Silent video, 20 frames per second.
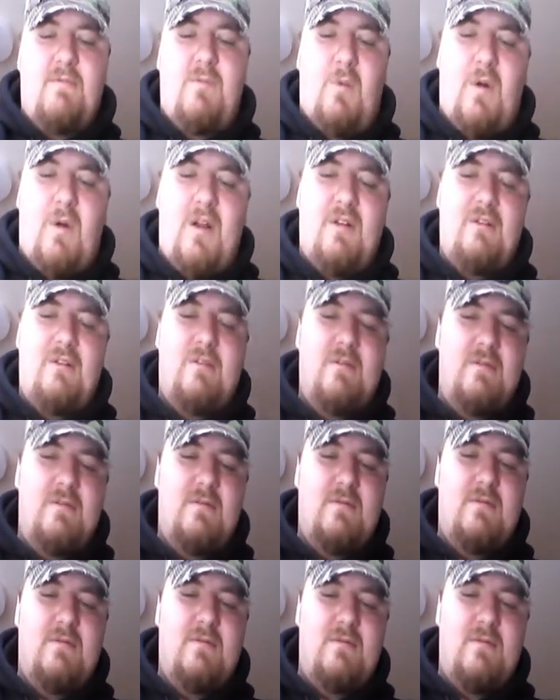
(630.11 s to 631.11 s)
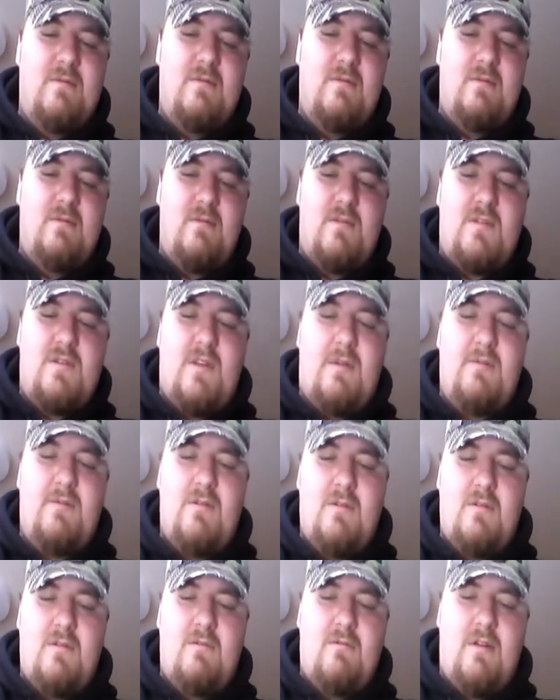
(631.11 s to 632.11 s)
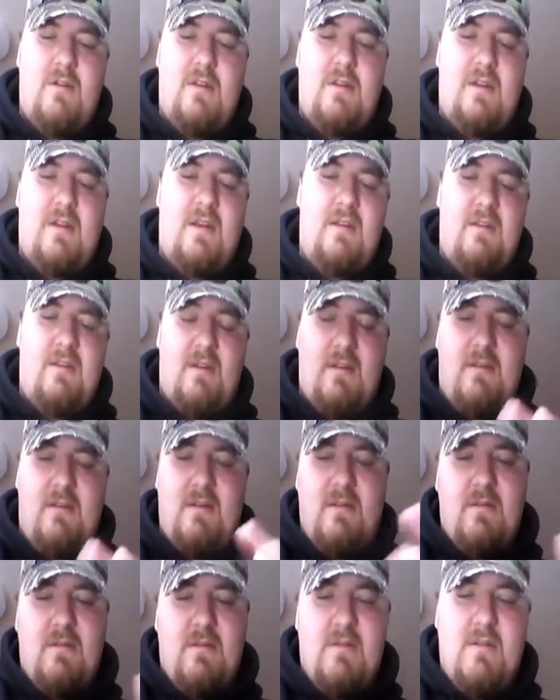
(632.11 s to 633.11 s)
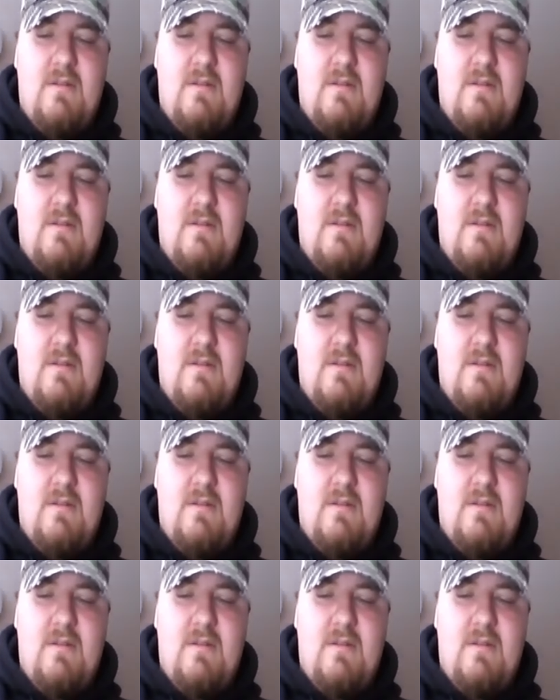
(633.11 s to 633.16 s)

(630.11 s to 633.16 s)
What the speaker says: well, exceptionally well, I think.